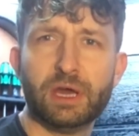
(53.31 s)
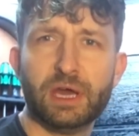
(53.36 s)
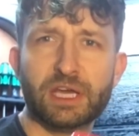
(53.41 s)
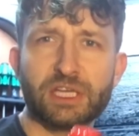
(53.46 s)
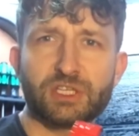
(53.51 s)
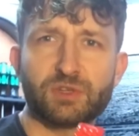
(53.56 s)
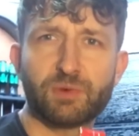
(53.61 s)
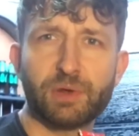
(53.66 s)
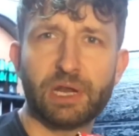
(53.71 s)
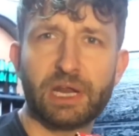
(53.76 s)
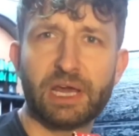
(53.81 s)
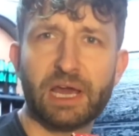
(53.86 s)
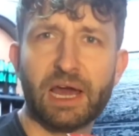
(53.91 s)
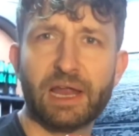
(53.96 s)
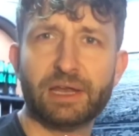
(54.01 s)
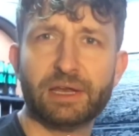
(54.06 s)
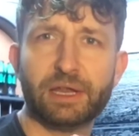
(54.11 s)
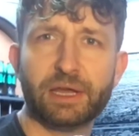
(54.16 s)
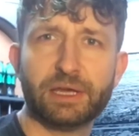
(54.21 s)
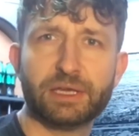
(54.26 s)
It's really
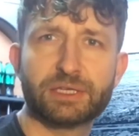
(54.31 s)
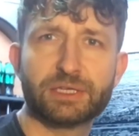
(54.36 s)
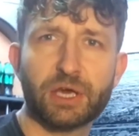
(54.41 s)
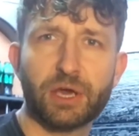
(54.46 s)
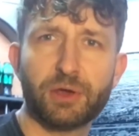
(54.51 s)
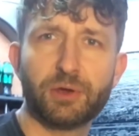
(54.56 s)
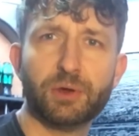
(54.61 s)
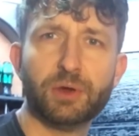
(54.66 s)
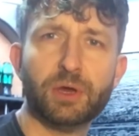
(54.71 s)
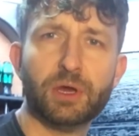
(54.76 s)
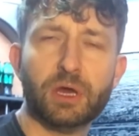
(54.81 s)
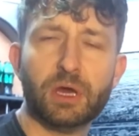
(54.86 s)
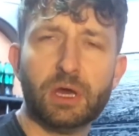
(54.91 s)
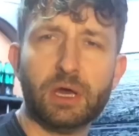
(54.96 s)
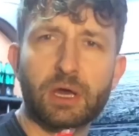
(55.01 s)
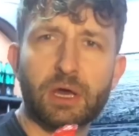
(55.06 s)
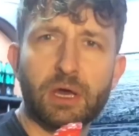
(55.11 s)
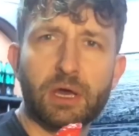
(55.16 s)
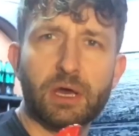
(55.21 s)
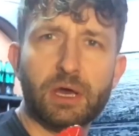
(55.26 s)
handy. So
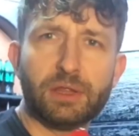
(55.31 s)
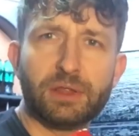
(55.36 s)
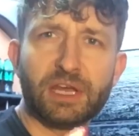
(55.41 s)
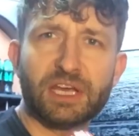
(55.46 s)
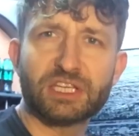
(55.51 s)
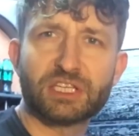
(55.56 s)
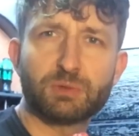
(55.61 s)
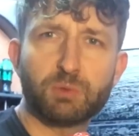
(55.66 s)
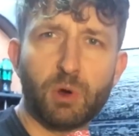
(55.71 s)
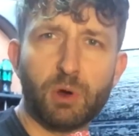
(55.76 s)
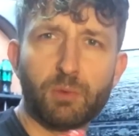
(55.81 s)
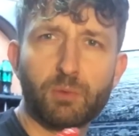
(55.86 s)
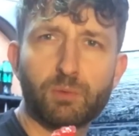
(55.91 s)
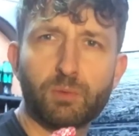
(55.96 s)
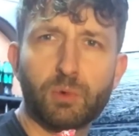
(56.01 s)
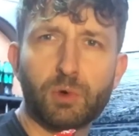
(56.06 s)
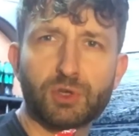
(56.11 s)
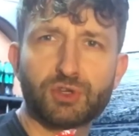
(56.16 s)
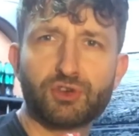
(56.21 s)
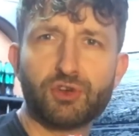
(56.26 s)
that's what
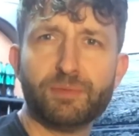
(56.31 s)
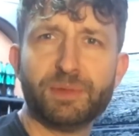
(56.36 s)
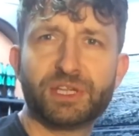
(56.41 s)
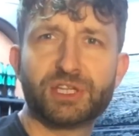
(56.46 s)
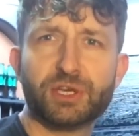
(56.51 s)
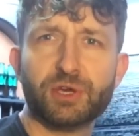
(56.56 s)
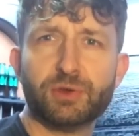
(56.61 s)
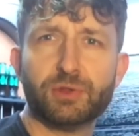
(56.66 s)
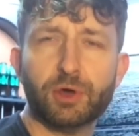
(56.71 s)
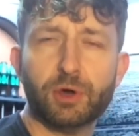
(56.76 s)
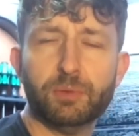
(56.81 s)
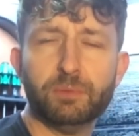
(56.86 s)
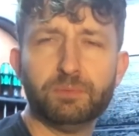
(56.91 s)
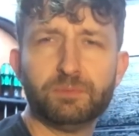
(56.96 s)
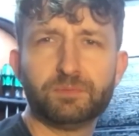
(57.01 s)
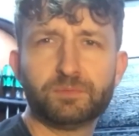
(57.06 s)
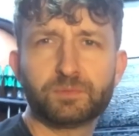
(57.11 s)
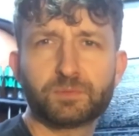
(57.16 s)
drew me to them.